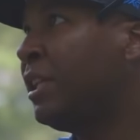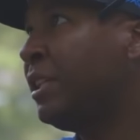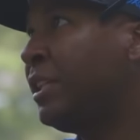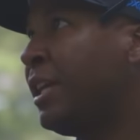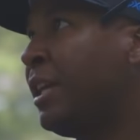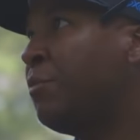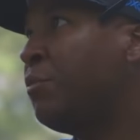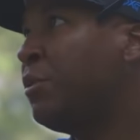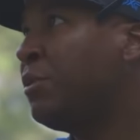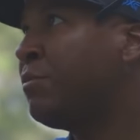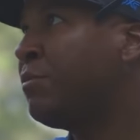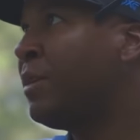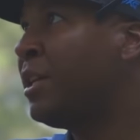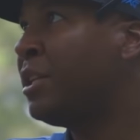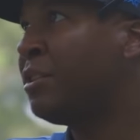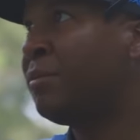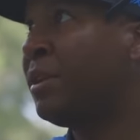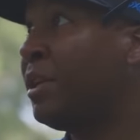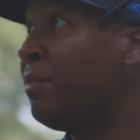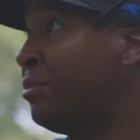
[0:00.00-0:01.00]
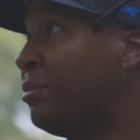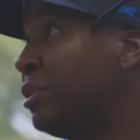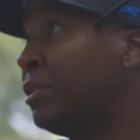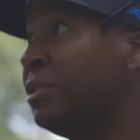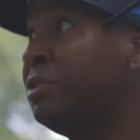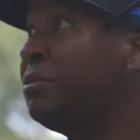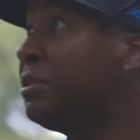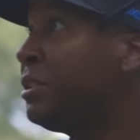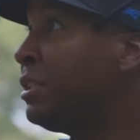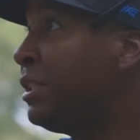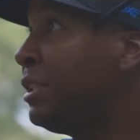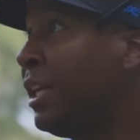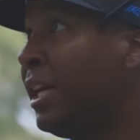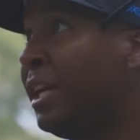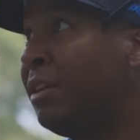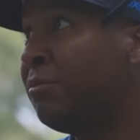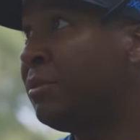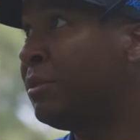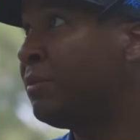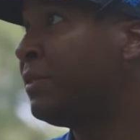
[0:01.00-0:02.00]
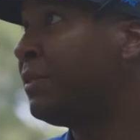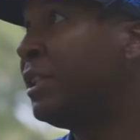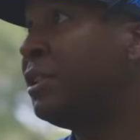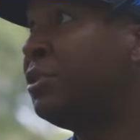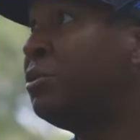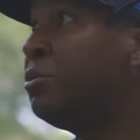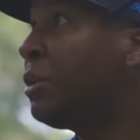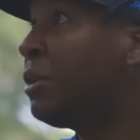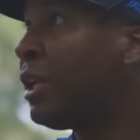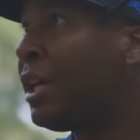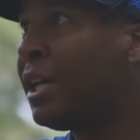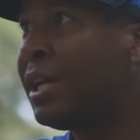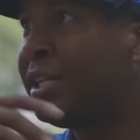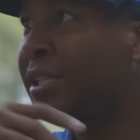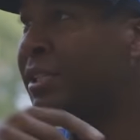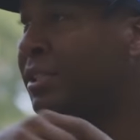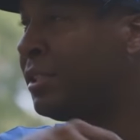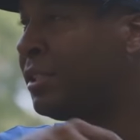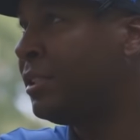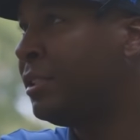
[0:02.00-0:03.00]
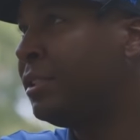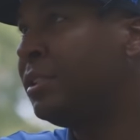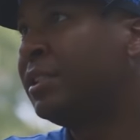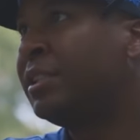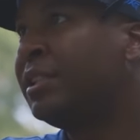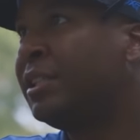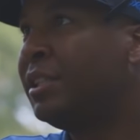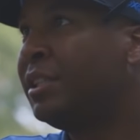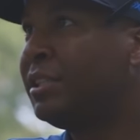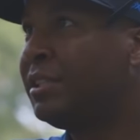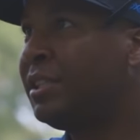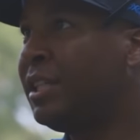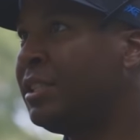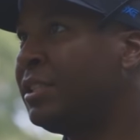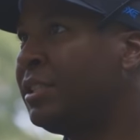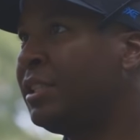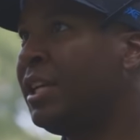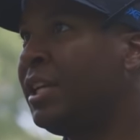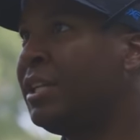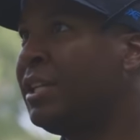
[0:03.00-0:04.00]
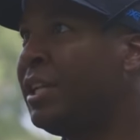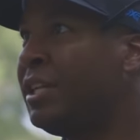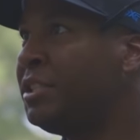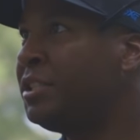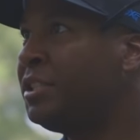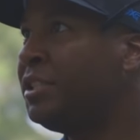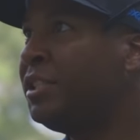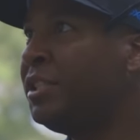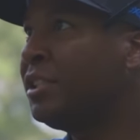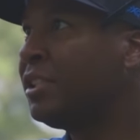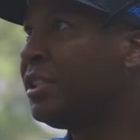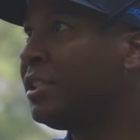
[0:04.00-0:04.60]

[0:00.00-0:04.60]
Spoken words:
like that, wealth management, I'm sure you see that with getting new clients and things of that nature.